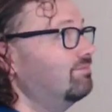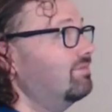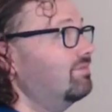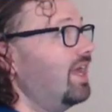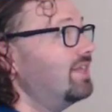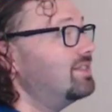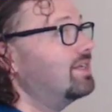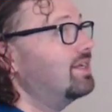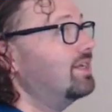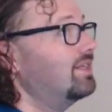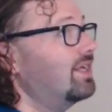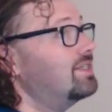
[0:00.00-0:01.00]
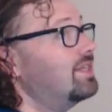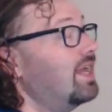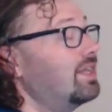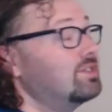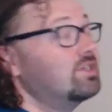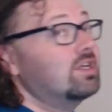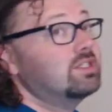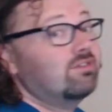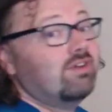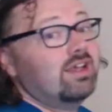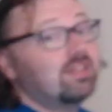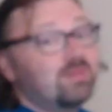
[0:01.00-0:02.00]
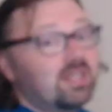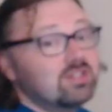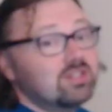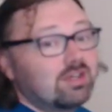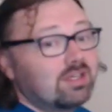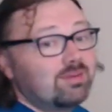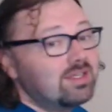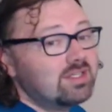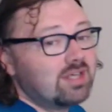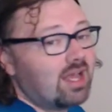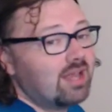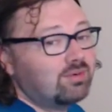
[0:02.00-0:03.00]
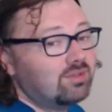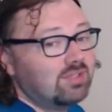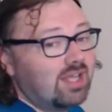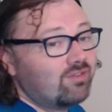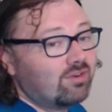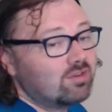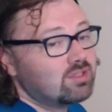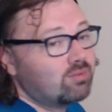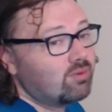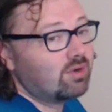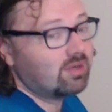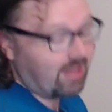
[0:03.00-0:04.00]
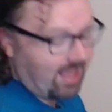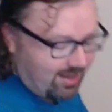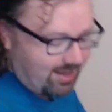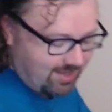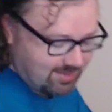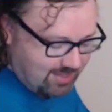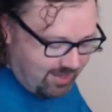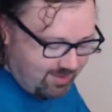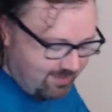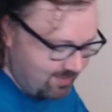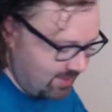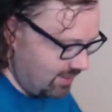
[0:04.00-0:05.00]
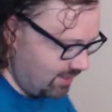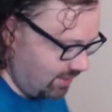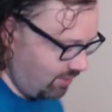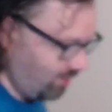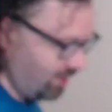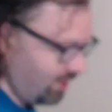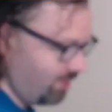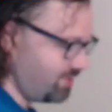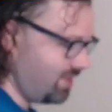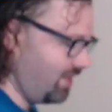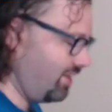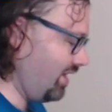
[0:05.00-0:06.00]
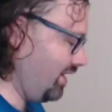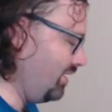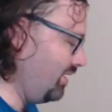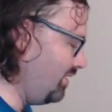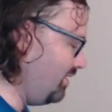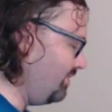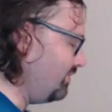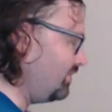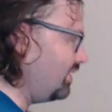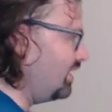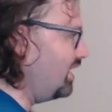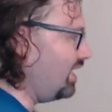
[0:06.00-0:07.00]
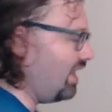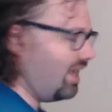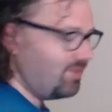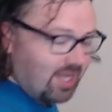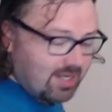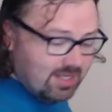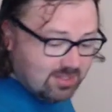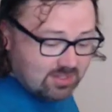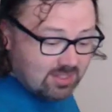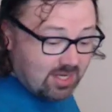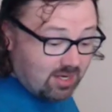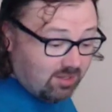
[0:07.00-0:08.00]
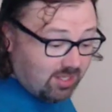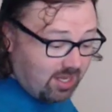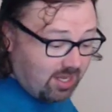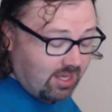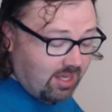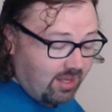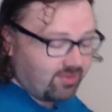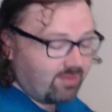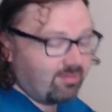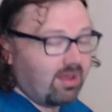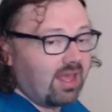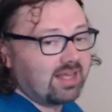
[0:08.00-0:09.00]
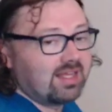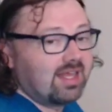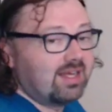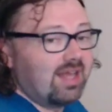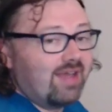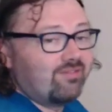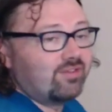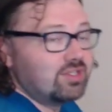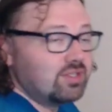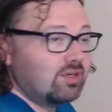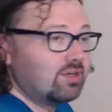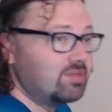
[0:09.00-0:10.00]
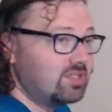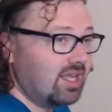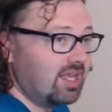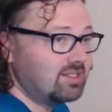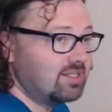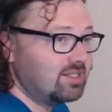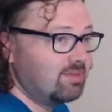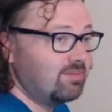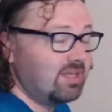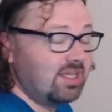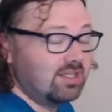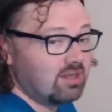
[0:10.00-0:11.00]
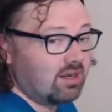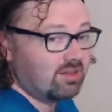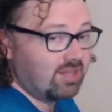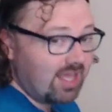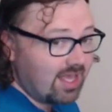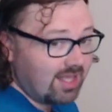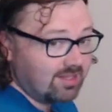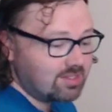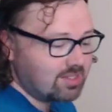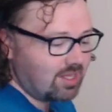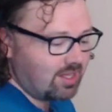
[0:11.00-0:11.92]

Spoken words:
that's an ends justify the means argument. I will never support that as a, 100% thing. Now, I'm not necessarily of the mind that in every circumstances the means are the ends,